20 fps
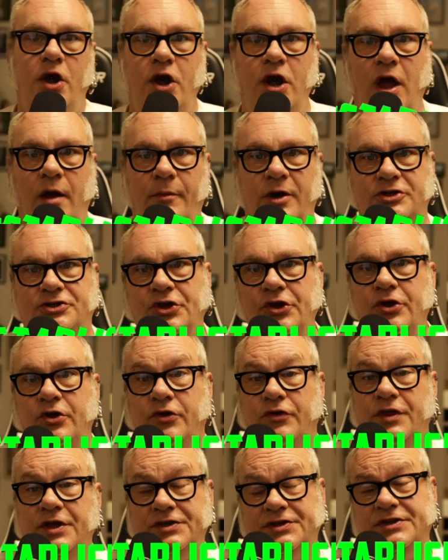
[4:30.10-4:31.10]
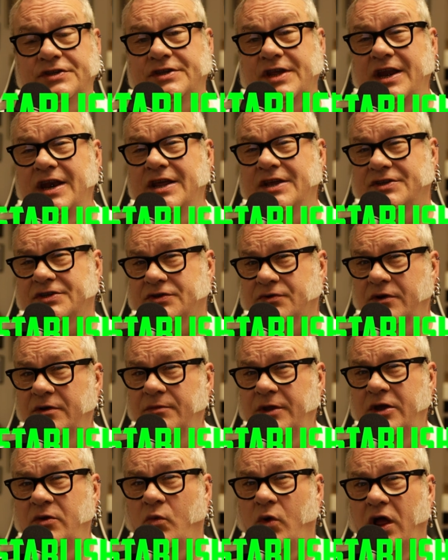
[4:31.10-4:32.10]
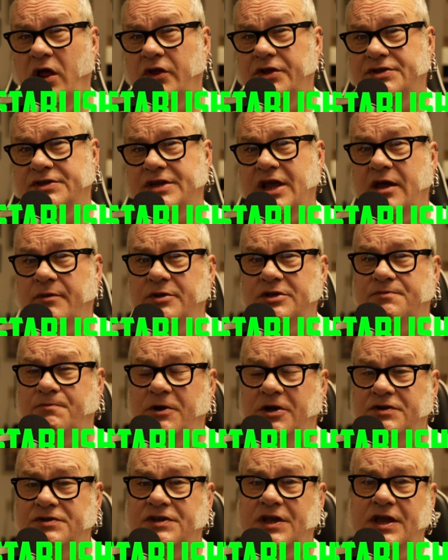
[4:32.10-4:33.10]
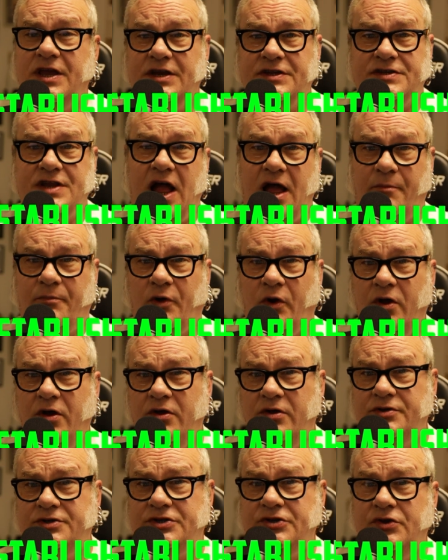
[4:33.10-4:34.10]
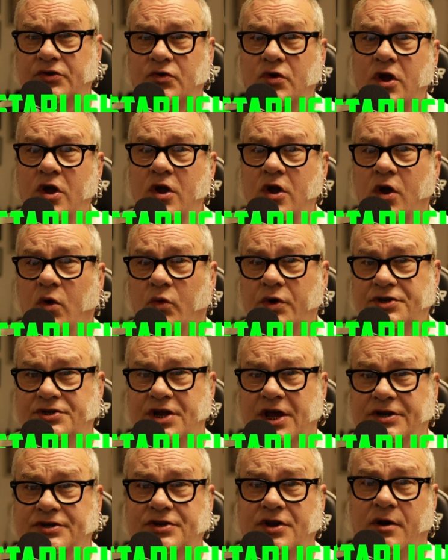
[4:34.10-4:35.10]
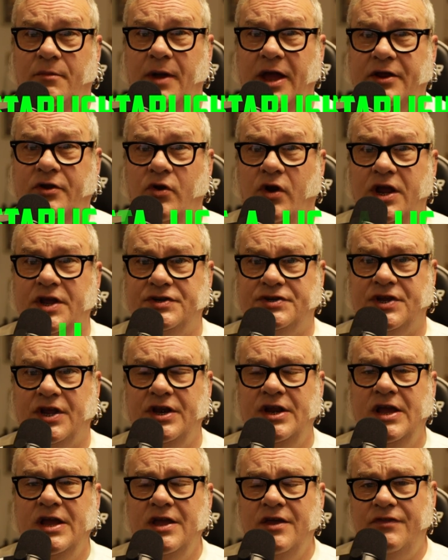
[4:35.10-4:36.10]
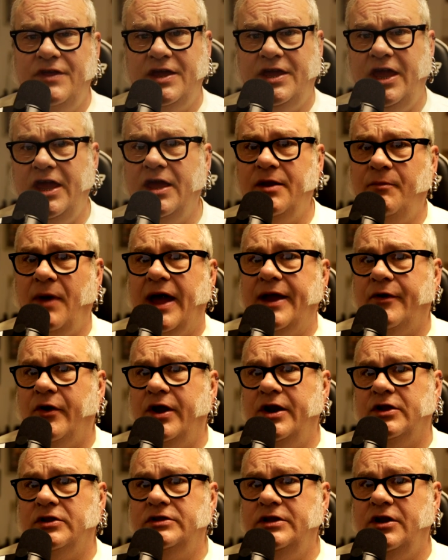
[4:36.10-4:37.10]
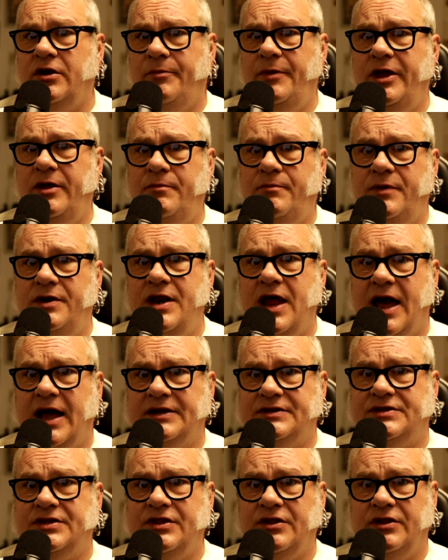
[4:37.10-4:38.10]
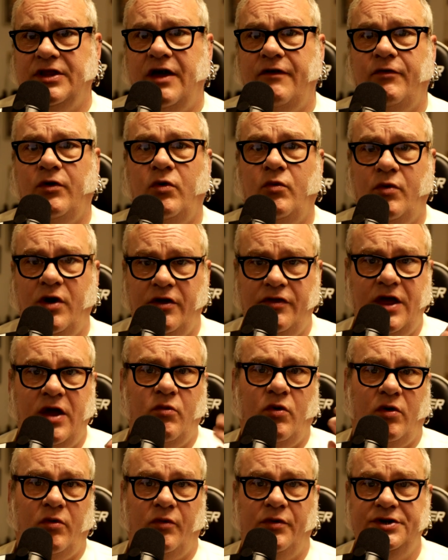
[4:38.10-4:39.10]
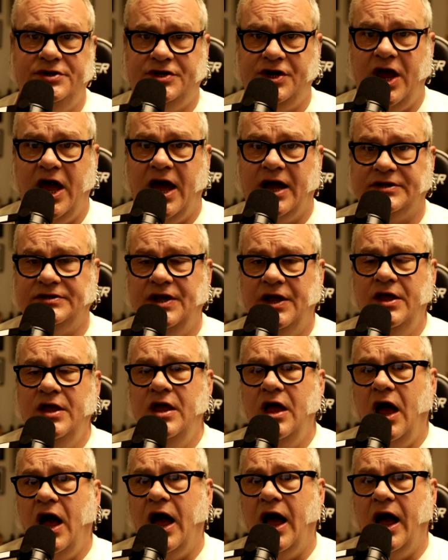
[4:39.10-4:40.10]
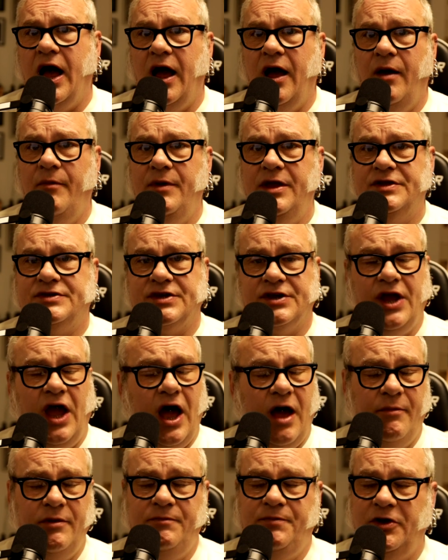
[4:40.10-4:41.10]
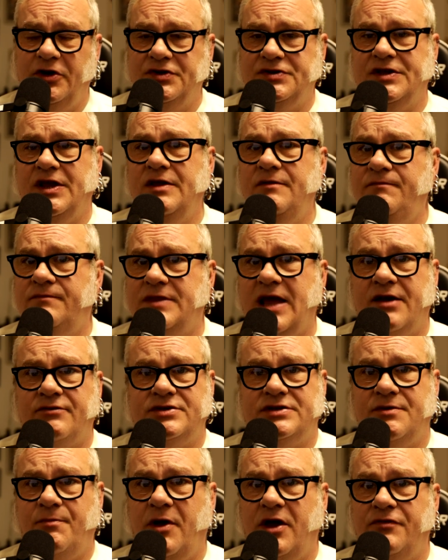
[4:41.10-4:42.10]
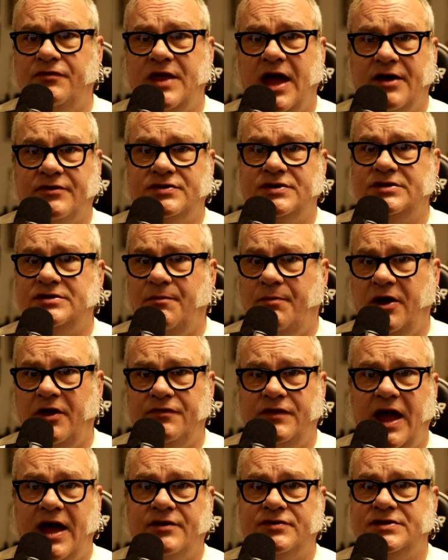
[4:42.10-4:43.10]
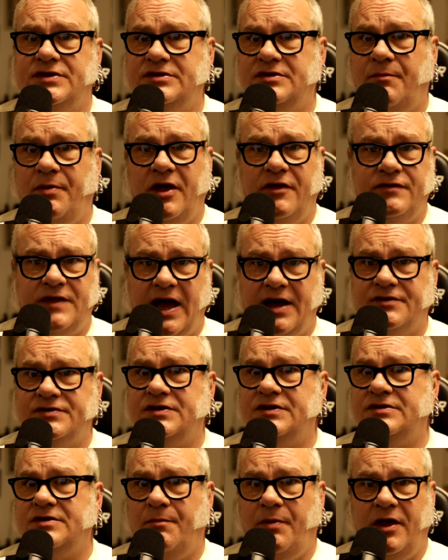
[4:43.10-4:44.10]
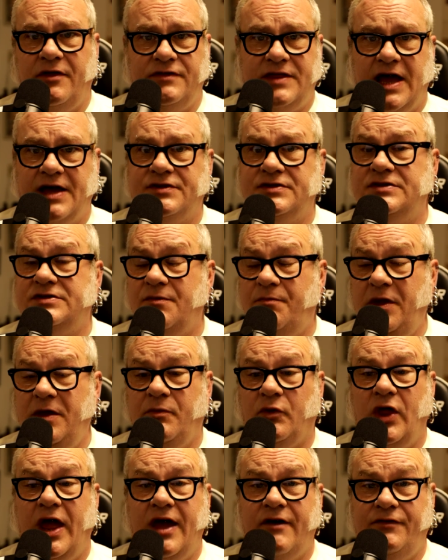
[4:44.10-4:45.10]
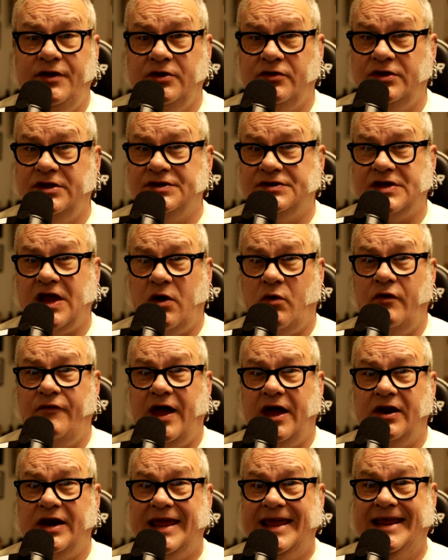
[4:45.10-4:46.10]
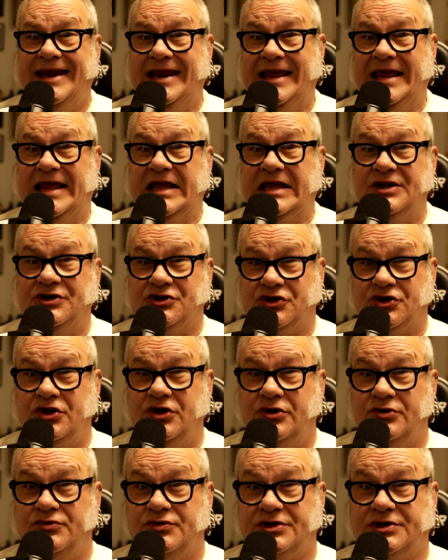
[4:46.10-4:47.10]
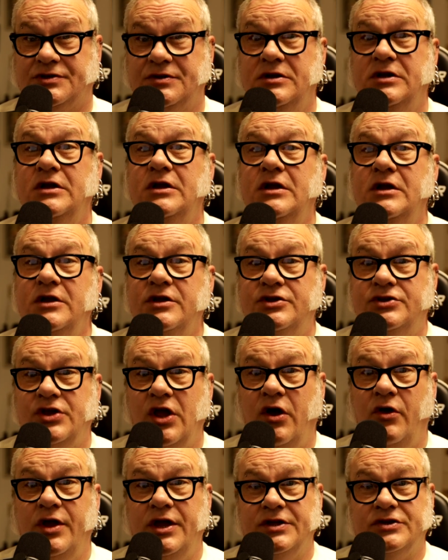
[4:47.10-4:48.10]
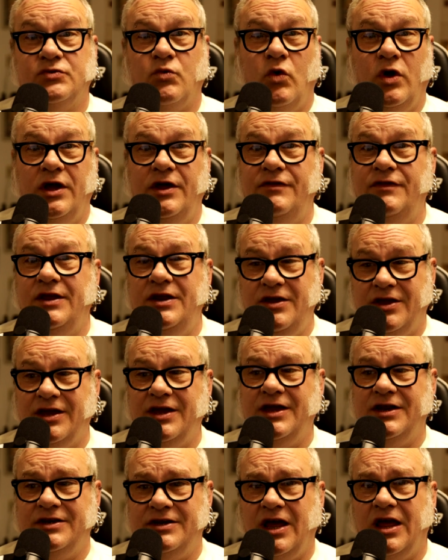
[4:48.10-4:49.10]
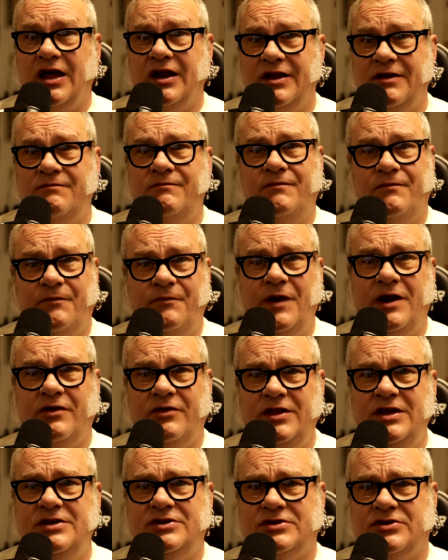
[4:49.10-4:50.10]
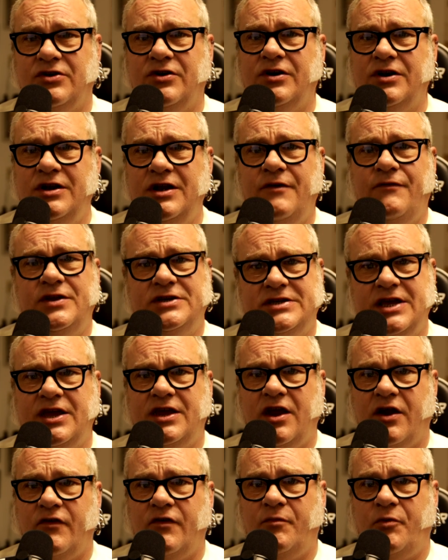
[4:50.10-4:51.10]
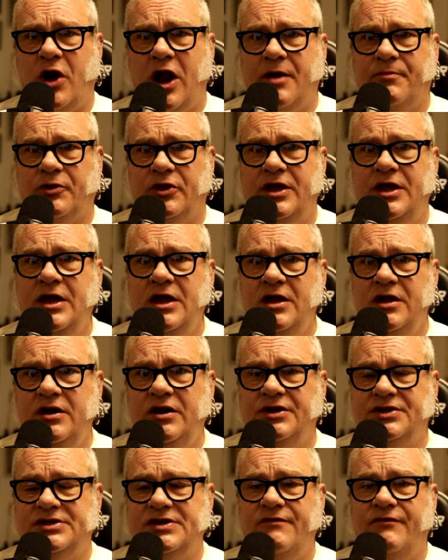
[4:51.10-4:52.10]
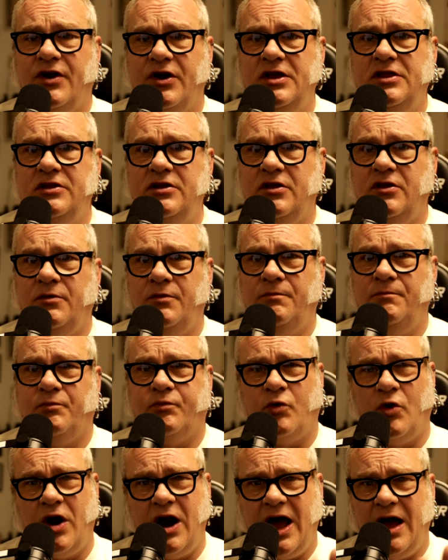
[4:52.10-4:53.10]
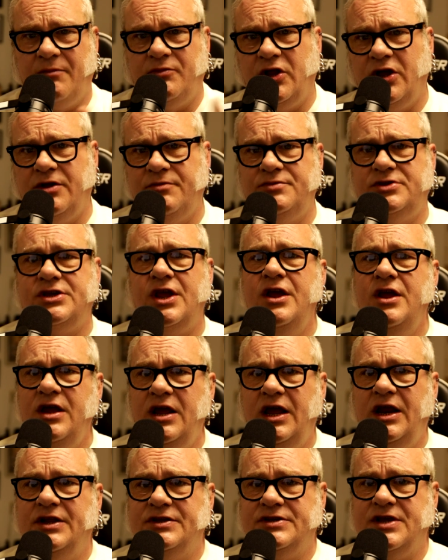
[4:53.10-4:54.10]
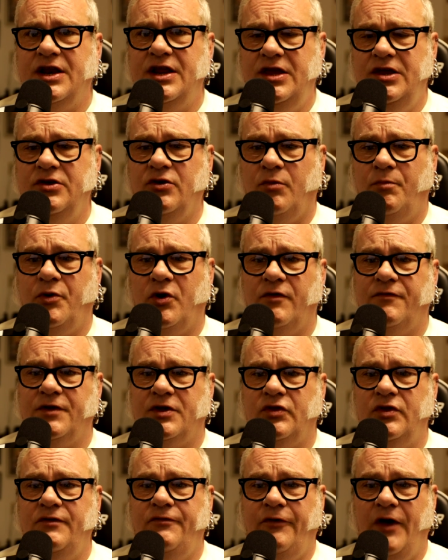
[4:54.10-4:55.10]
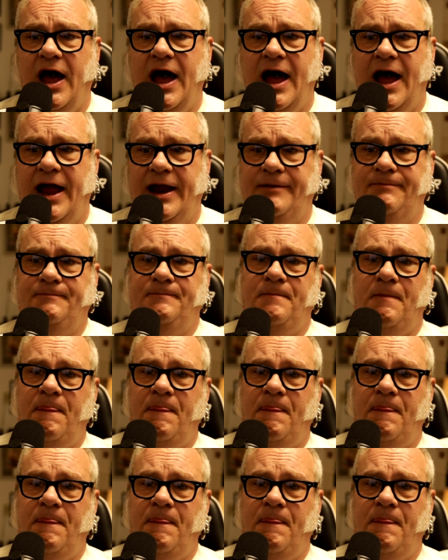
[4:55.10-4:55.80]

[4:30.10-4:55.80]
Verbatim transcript: Number two, this is an extremely well established piercing. It is not prone to rejection or migration. They can migrate a little bit, but not to the level where they will reject. Um, it's a common piercing. Thousands upon thousands upon thousands upon thousands upon thousands of people have healed this out without any issues. So it's one that you can get done and fairly certain if you take care of it properly, you're going to see very little problems and it's going to heal perfectly fine.